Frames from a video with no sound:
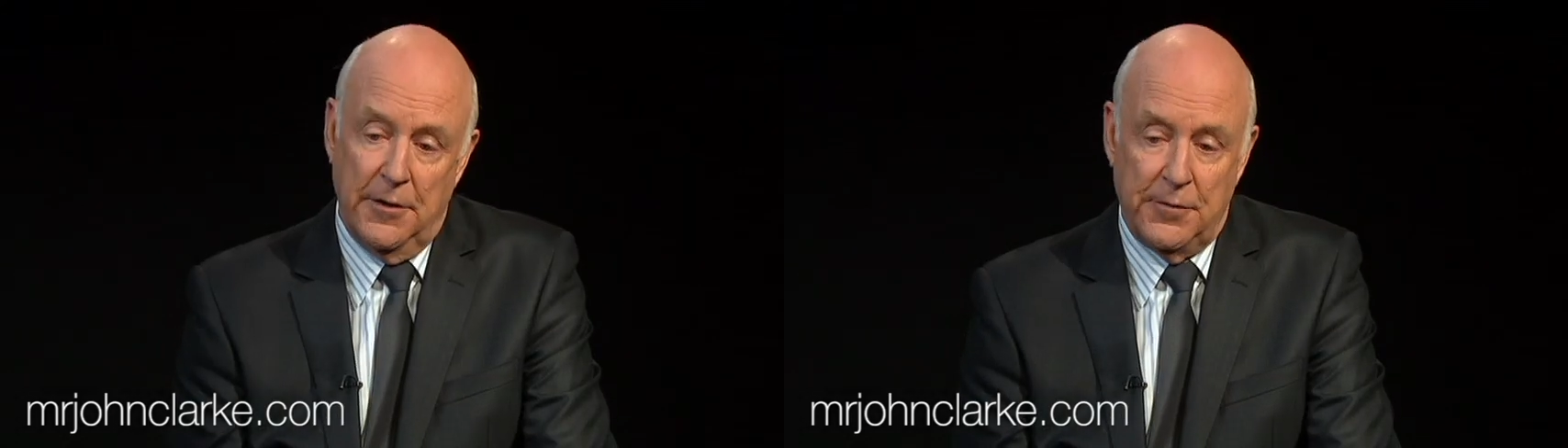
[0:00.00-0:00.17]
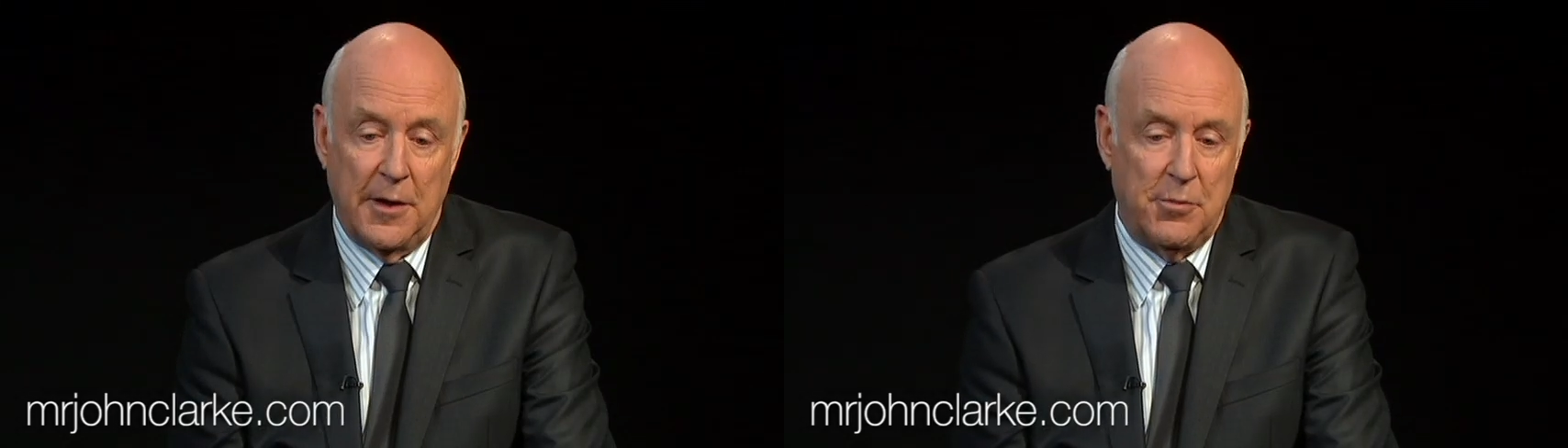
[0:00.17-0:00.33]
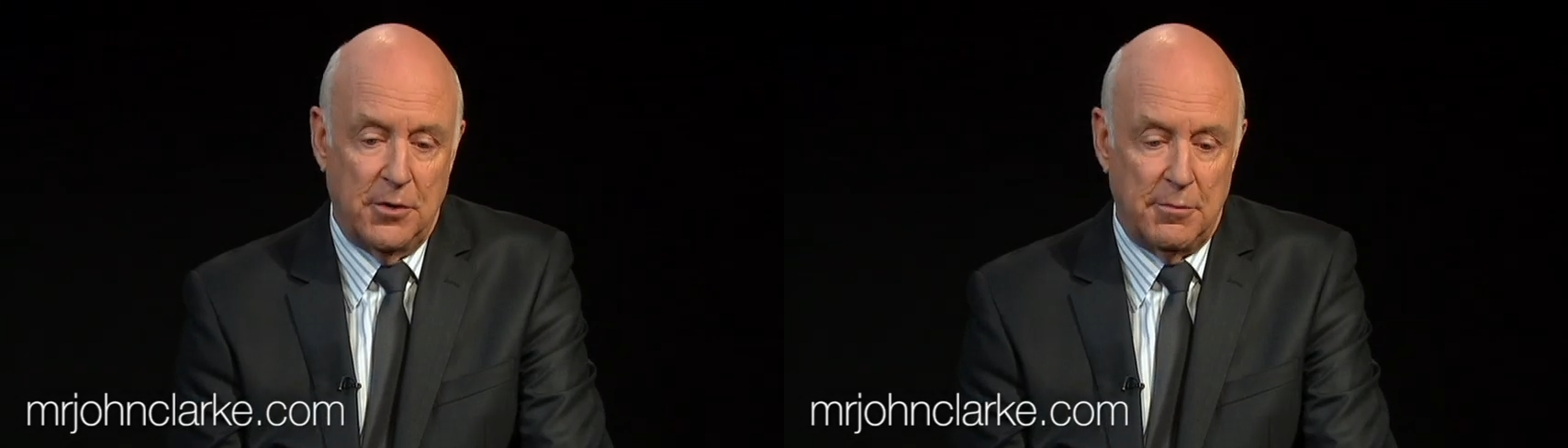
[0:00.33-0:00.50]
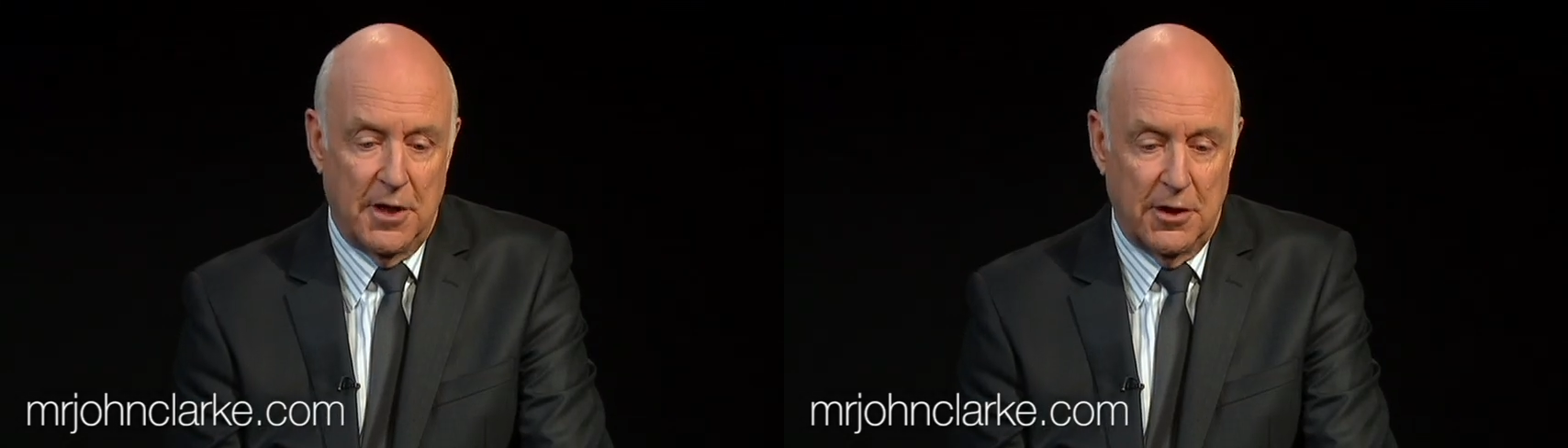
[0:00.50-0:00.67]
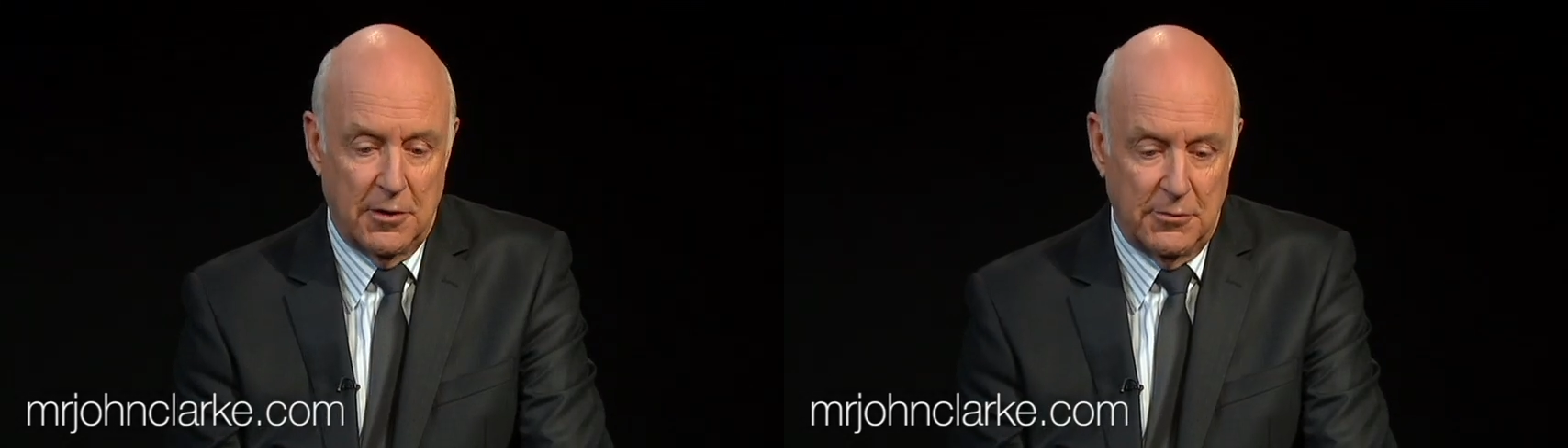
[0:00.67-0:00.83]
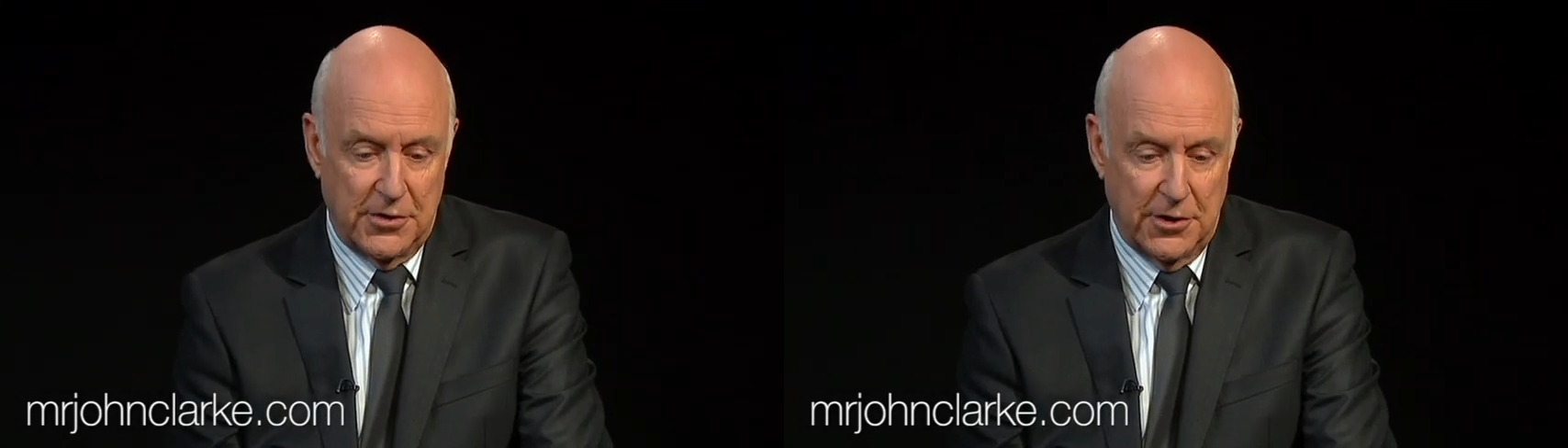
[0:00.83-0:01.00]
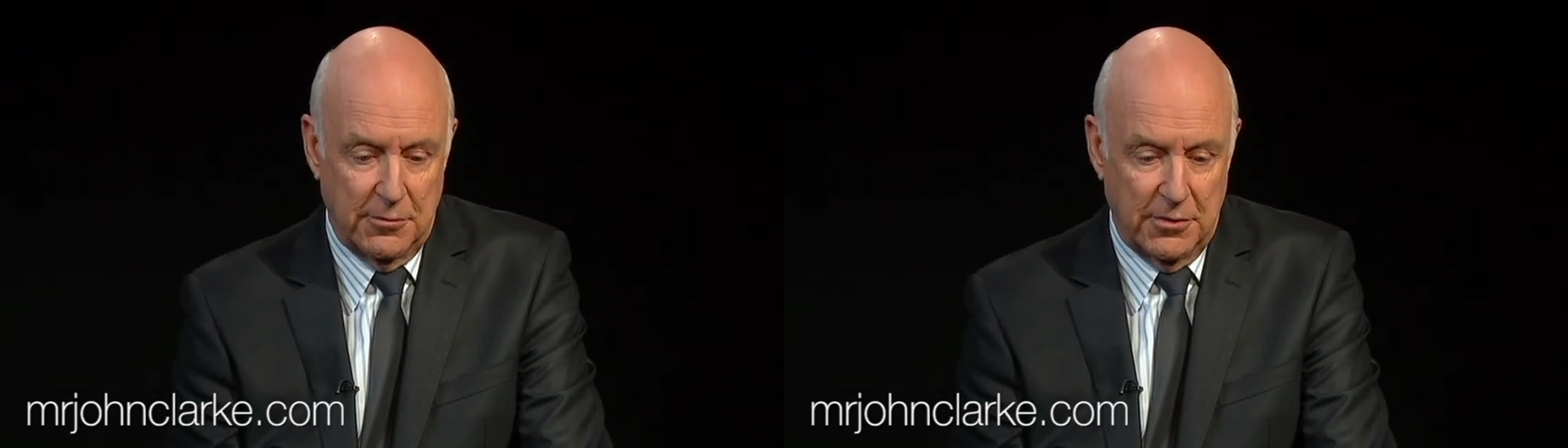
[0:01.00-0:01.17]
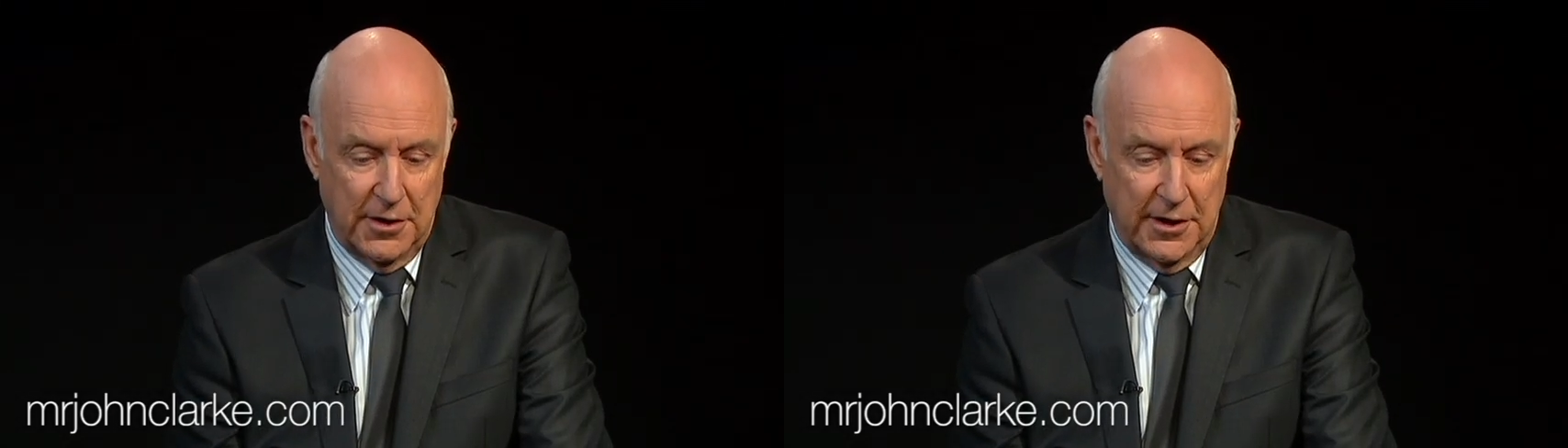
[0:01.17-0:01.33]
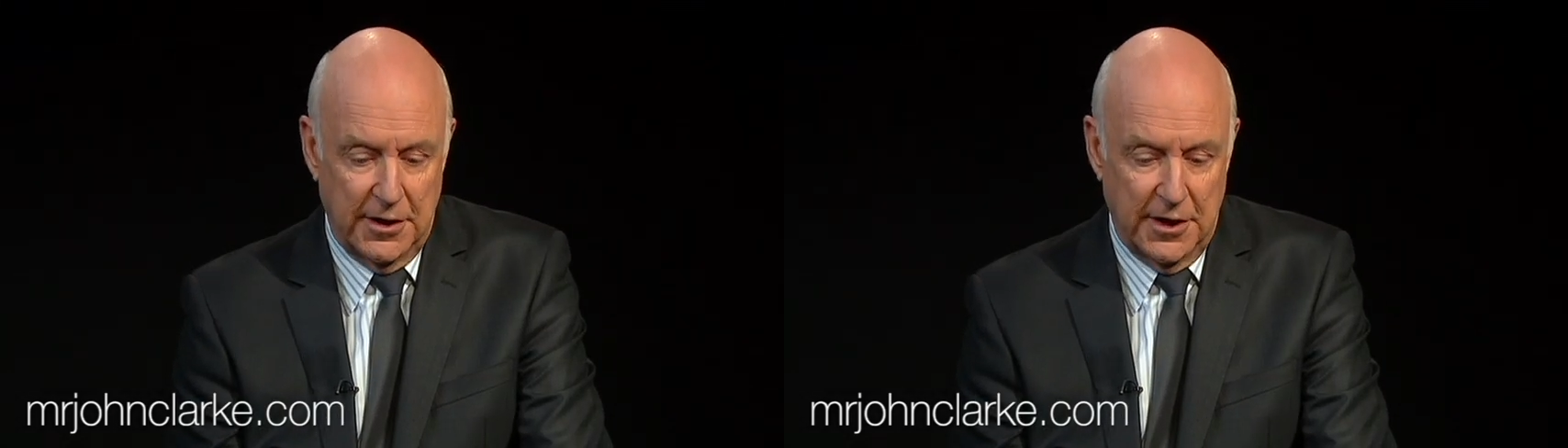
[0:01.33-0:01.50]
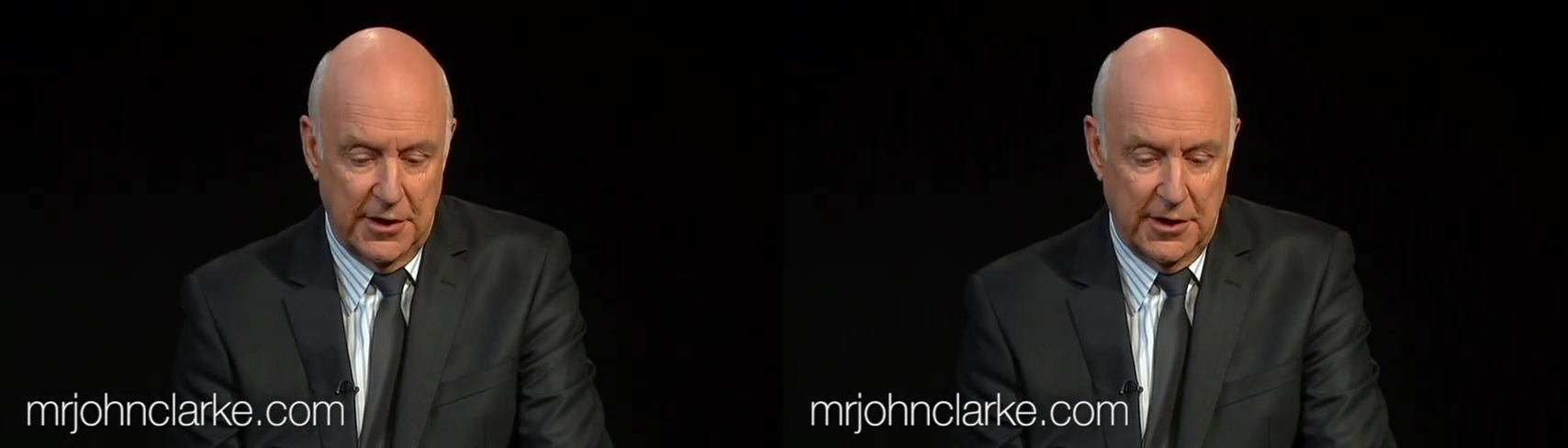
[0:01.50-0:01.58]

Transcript: If they put Malcolm Turnbull in